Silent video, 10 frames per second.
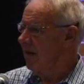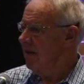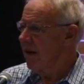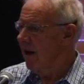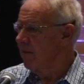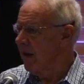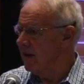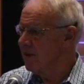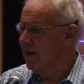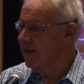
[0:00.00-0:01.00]
eh, I'm
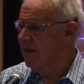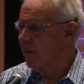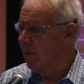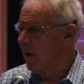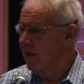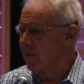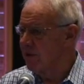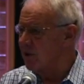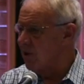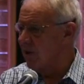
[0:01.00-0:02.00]
asking number one,
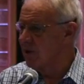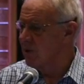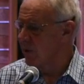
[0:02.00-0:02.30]
which is not his